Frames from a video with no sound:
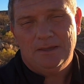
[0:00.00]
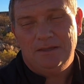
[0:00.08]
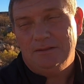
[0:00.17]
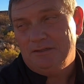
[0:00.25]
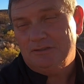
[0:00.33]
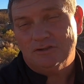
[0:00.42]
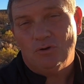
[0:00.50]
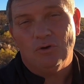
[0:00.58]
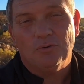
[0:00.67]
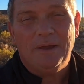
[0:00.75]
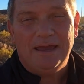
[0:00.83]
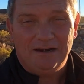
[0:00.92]
And then
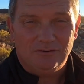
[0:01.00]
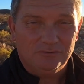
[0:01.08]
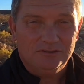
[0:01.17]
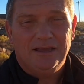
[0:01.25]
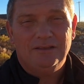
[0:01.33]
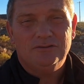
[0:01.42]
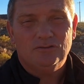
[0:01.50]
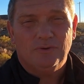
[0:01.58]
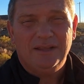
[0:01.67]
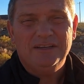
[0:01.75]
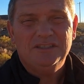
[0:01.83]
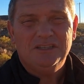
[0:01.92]
solar panels. I use
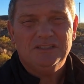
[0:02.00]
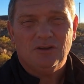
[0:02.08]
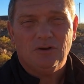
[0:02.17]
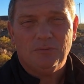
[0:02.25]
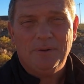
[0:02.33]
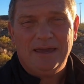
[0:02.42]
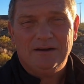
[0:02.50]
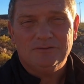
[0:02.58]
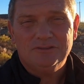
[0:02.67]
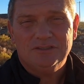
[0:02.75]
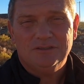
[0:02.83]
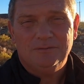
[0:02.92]
Renogy solar
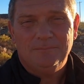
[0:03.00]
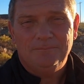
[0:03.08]
panels.